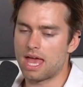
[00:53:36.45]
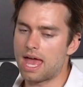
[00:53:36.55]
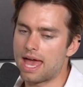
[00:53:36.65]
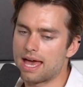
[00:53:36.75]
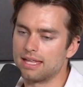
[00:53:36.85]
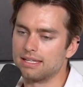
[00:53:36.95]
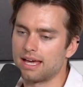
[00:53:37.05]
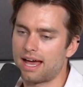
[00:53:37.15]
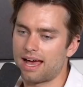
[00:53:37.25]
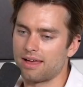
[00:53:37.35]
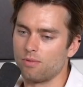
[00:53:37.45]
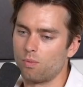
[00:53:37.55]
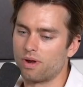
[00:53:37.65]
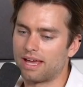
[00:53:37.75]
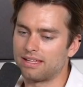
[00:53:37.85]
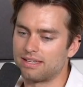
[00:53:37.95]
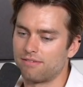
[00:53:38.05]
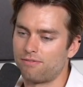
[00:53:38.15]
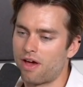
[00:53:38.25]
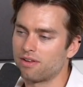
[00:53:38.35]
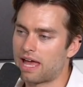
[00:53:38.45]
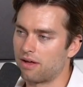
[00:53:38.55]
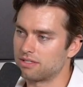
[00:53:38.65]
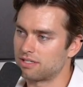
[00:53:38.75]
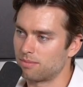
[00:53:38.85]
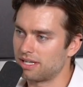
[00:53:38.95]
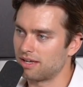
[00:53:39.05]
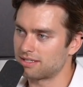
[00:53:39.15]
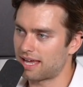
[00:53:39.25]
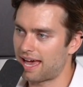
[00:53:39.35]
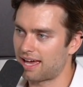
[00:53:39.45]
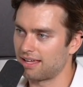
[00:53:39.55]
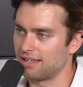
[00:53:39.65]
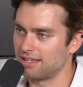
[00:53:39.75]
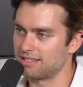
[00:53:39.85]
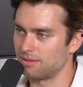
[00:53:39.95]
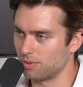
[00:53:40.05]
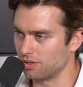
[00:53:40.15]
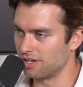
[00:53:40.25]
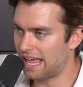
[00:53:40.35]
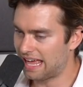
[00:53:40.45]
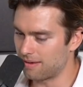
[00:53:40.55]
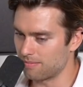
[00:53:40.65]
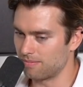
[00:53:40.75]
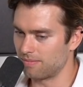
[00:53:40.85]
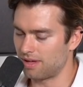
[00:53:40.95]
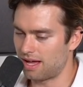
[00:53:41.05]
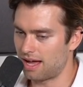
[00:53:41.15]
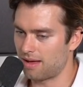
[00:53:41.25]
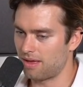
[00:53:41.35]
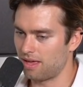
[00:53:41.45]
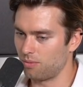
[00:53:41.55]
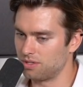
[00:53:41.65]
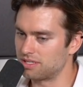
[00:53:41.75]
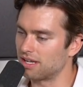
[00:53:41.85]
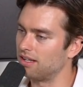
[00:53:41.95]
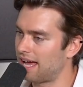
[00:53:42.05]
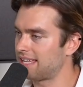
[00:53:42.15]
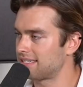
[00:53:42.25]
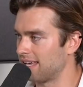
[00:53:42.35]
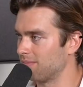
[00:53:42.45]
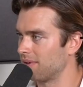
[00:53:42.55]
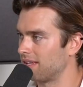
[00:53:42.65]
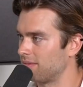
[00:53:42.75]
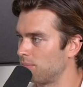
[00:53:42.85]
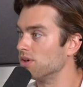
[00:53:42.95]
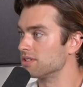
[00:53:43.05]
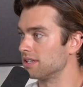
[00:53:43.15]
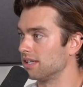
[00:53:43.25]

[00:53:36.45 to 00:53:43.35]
And when I found out somebody else had a similar name, it was a last name, Pierson.